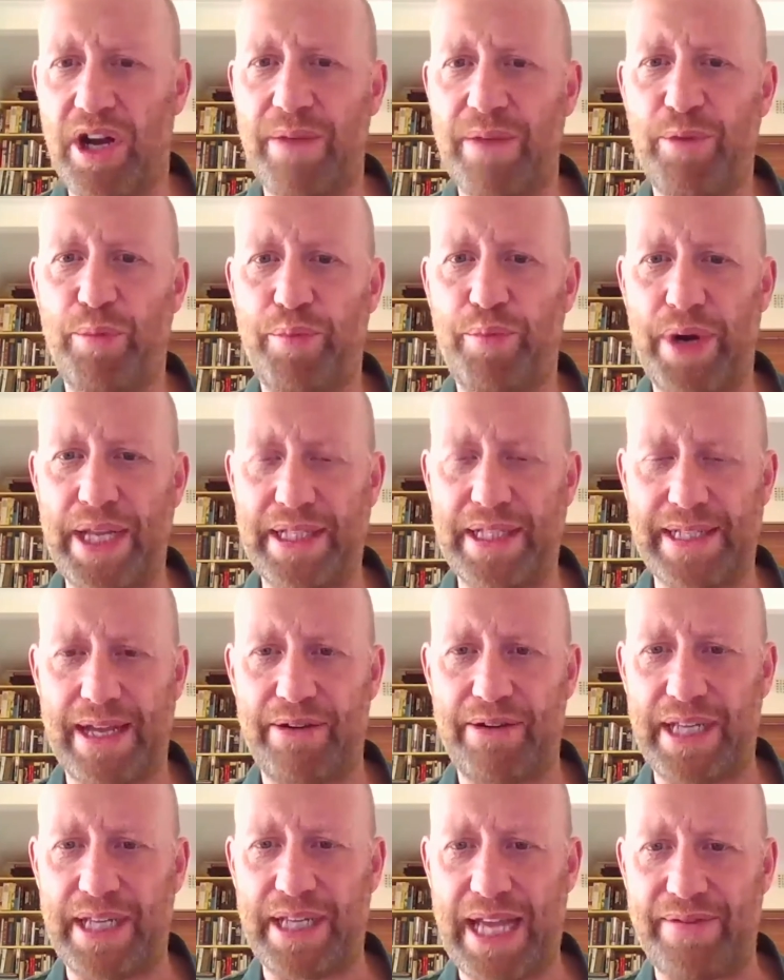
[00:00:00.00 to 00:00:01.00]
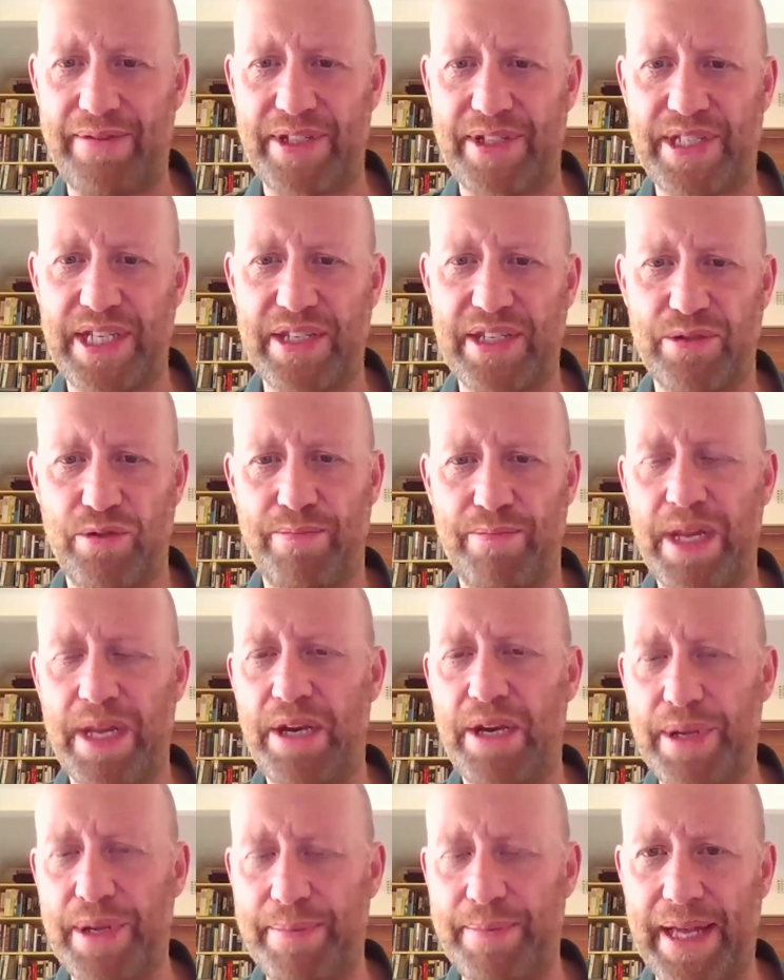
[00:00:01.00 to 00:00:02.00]
breakdown in cavities or miliary
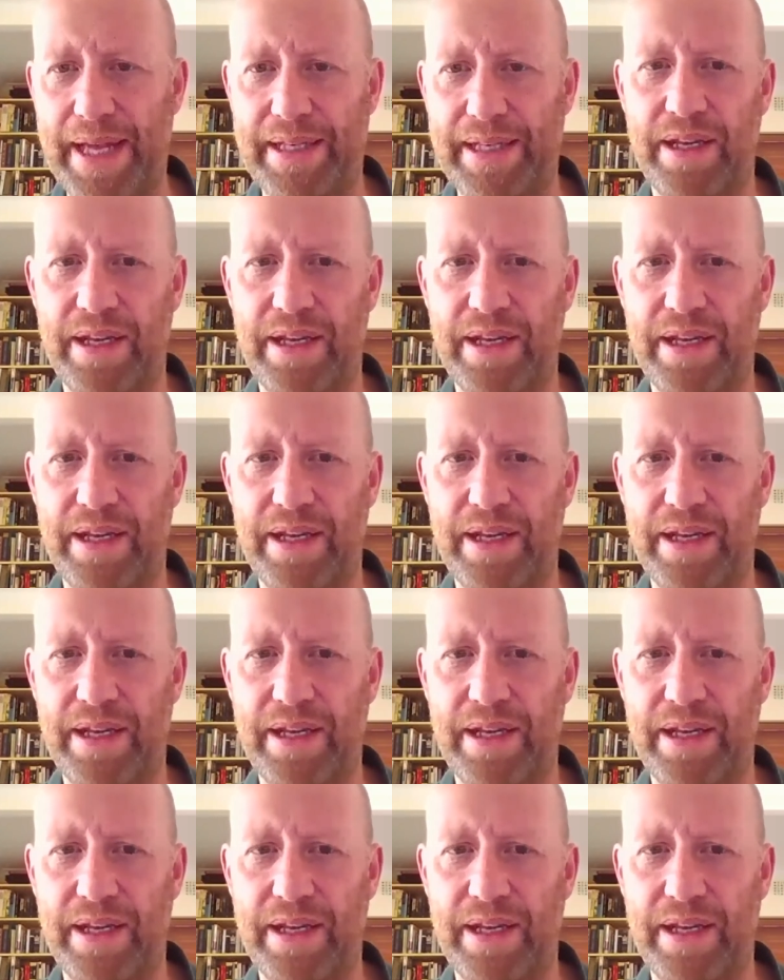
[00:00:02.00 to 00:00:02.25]
pattern,